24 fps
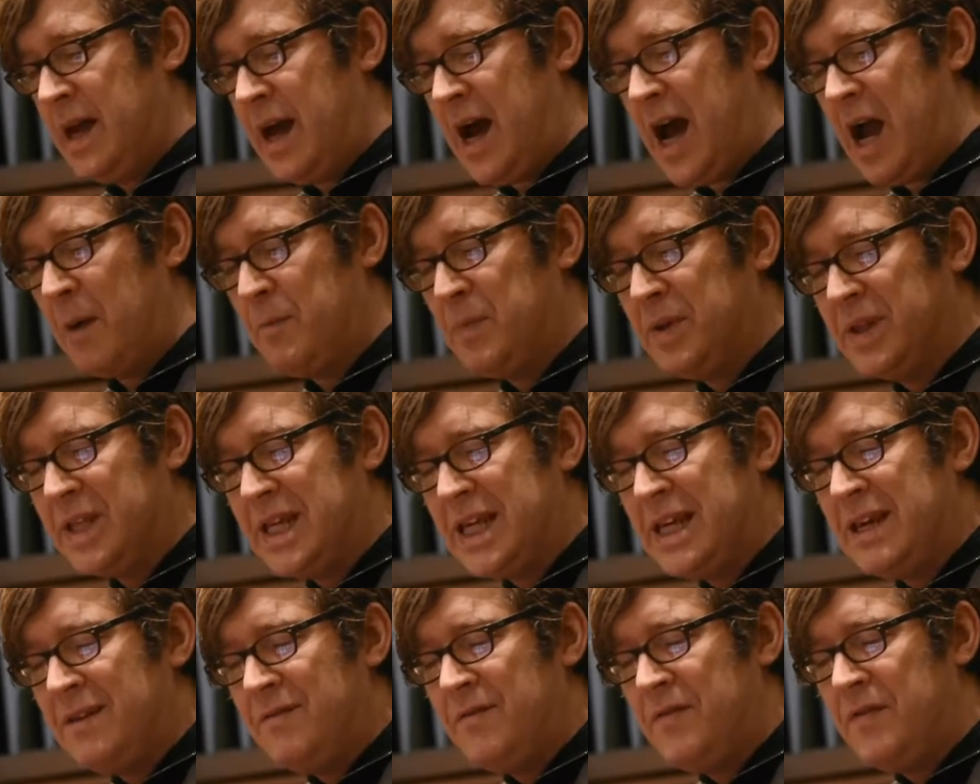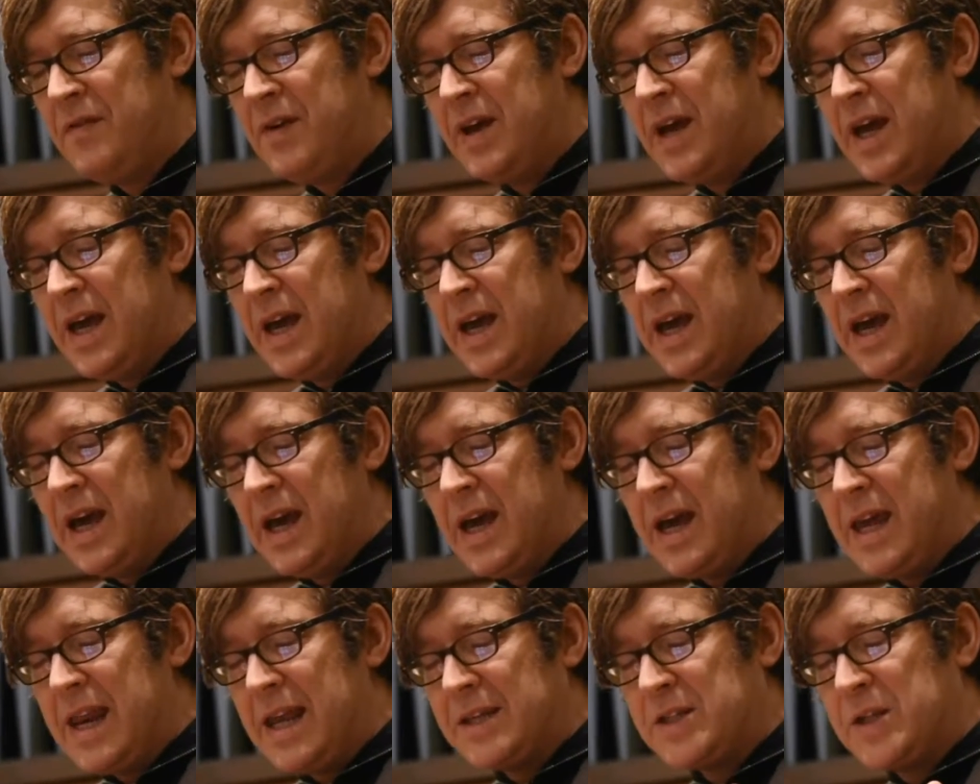I believe
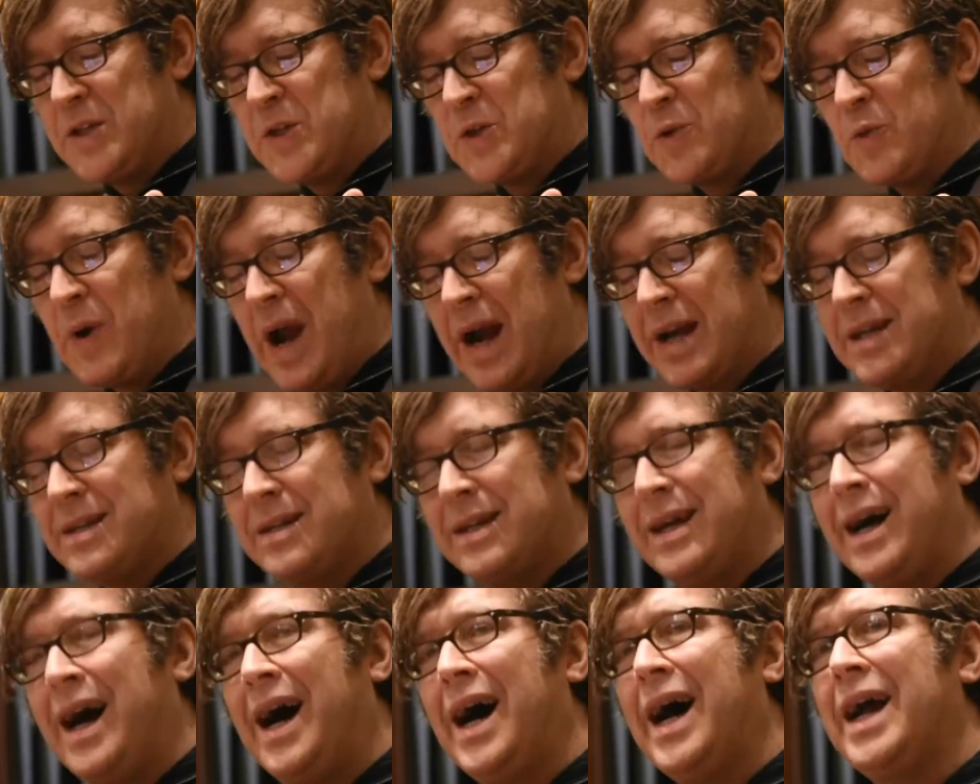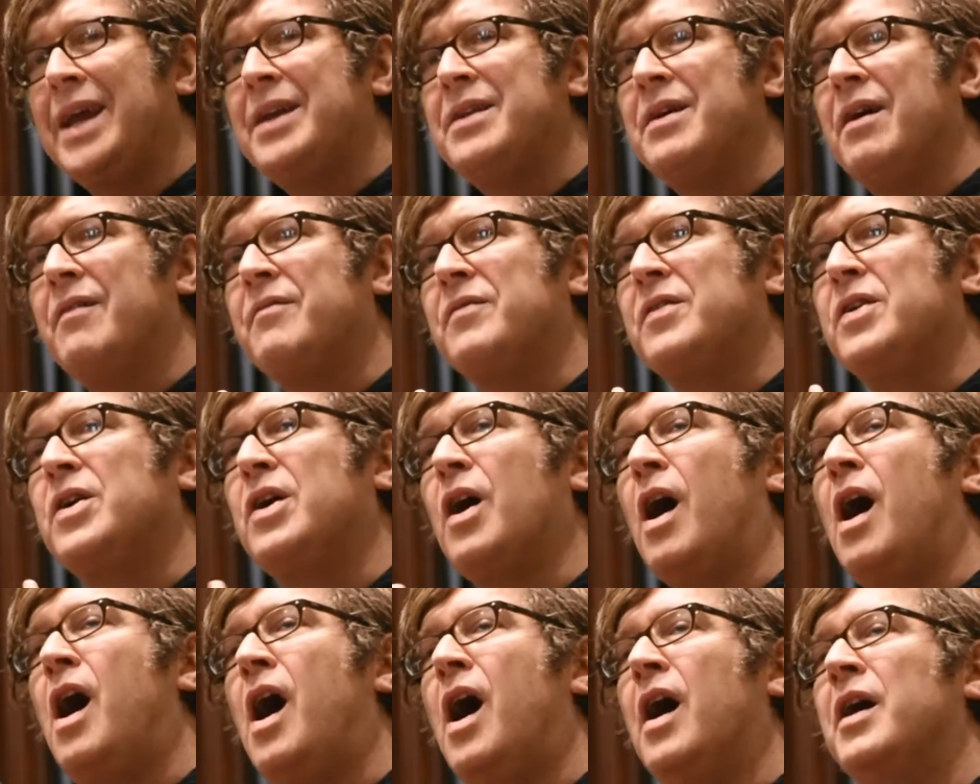it as a direct kind of
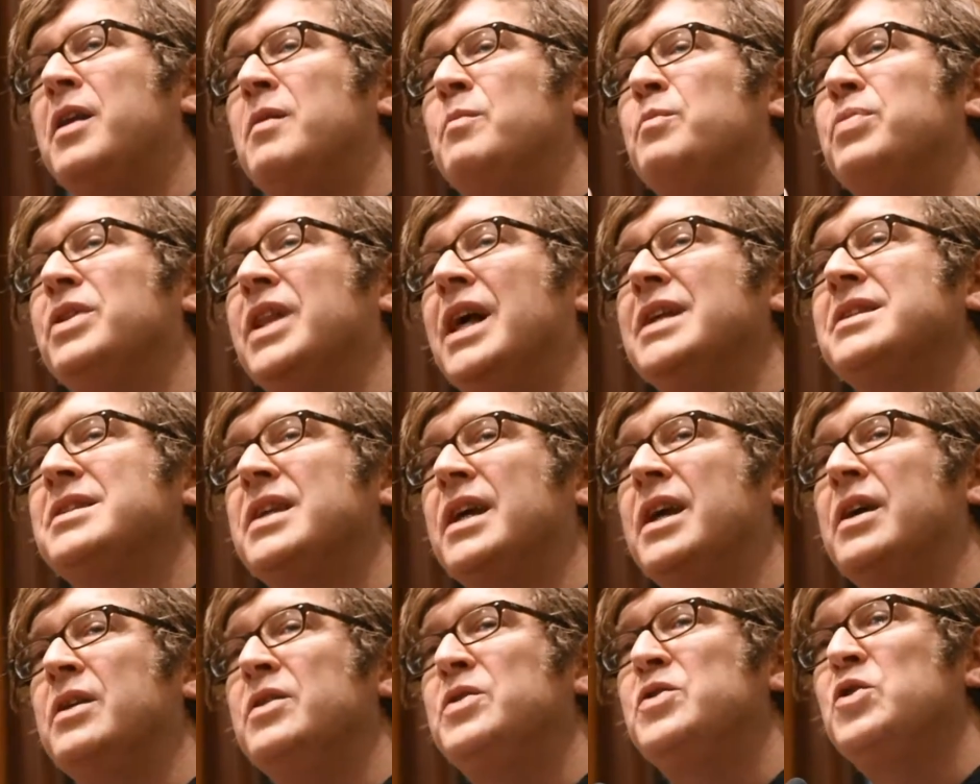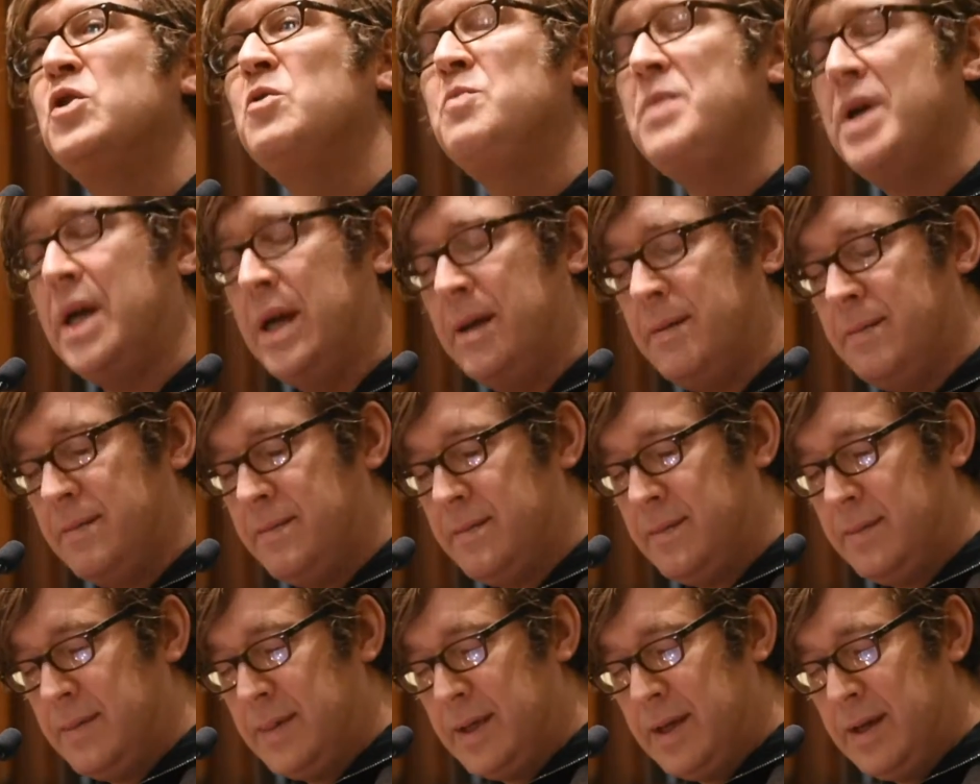God blessing to me.
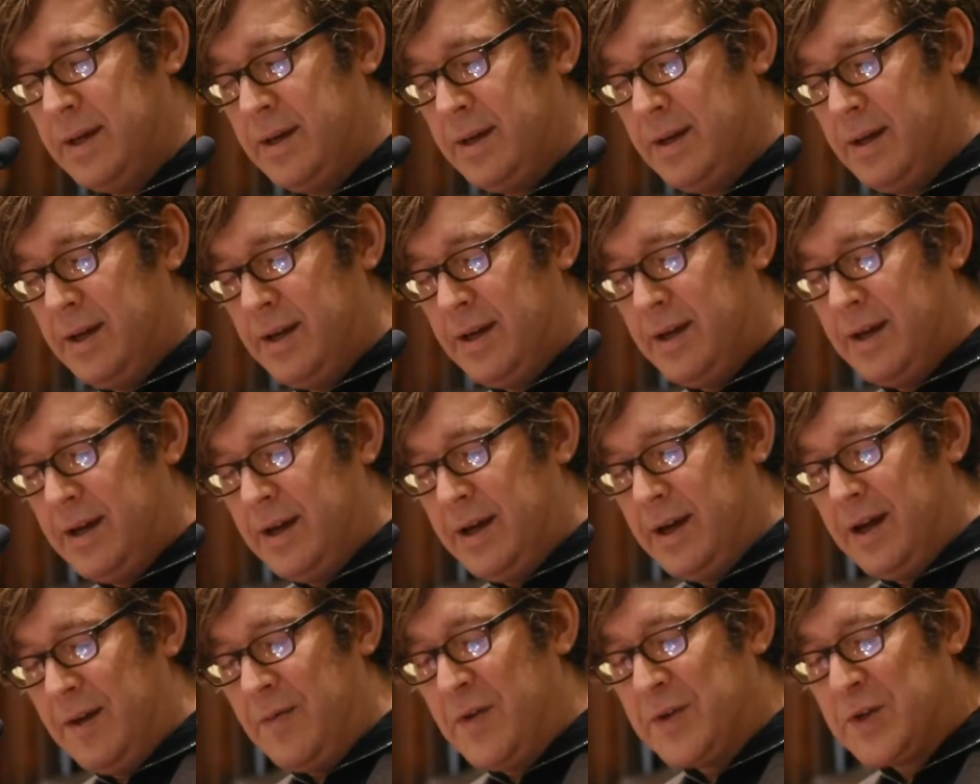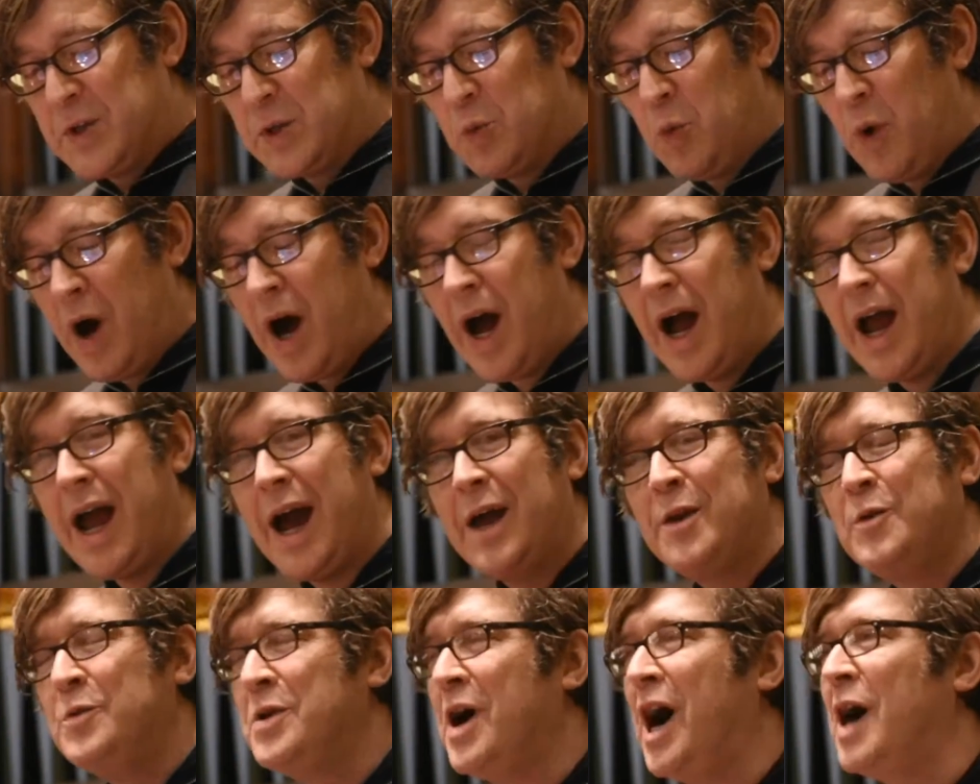And this is why
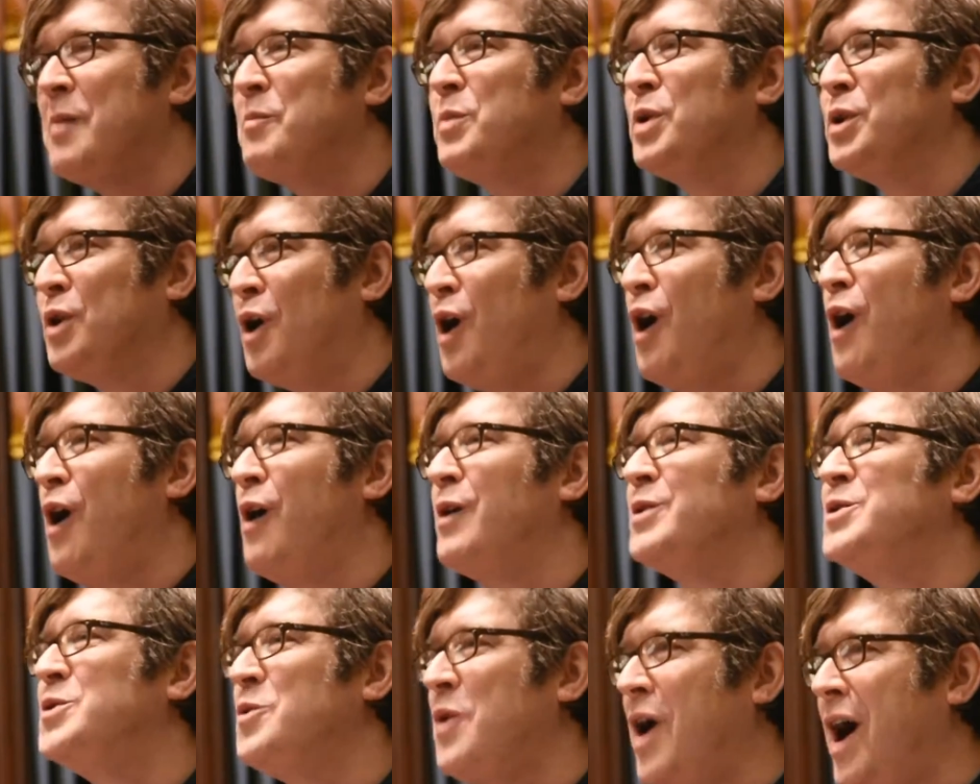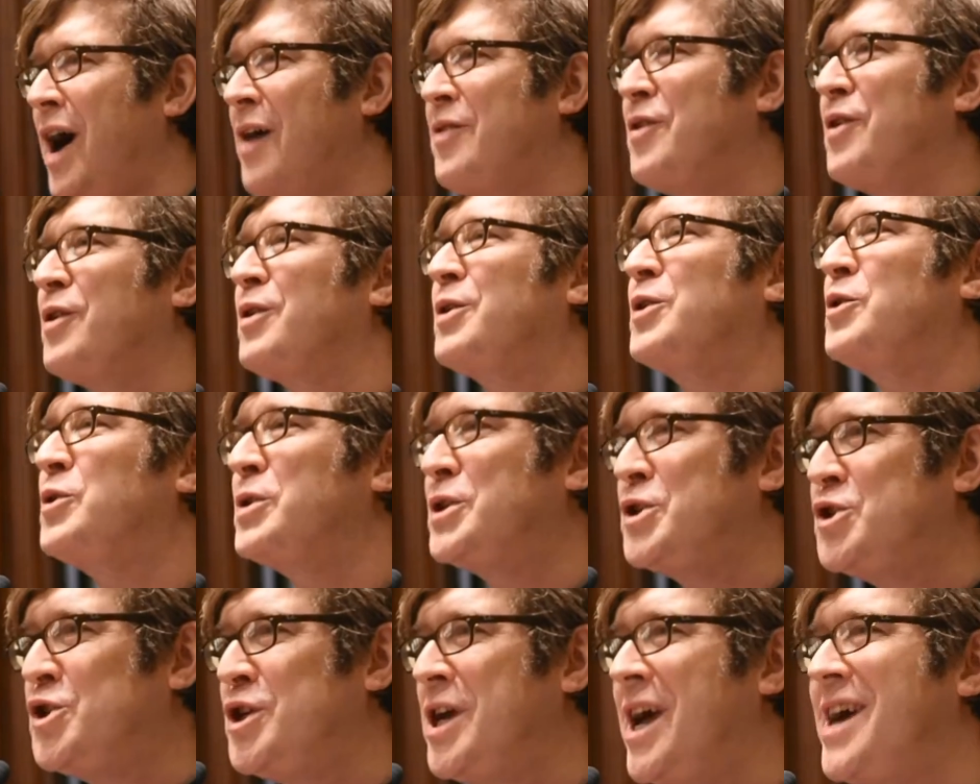I do not belong to either
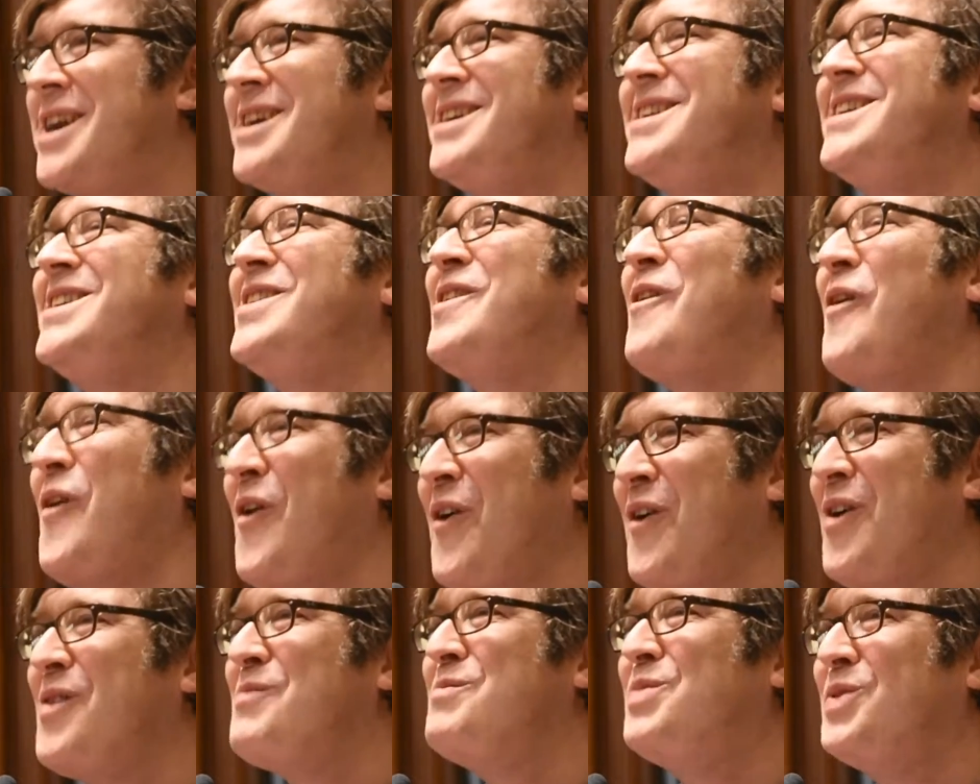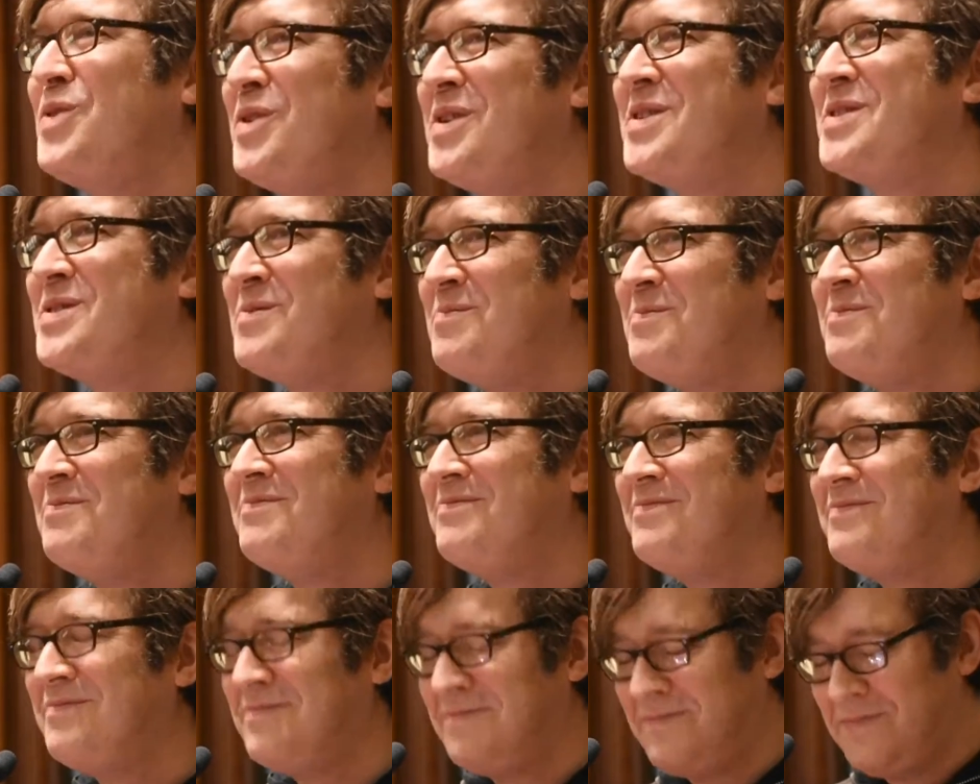Christianity or
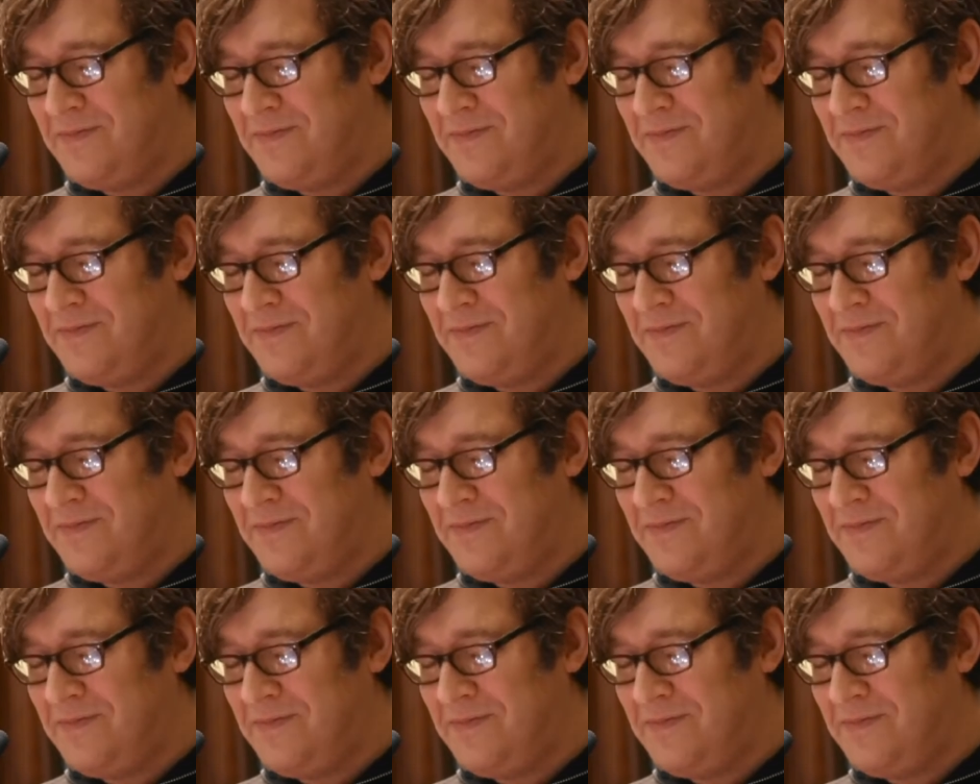Buddhism.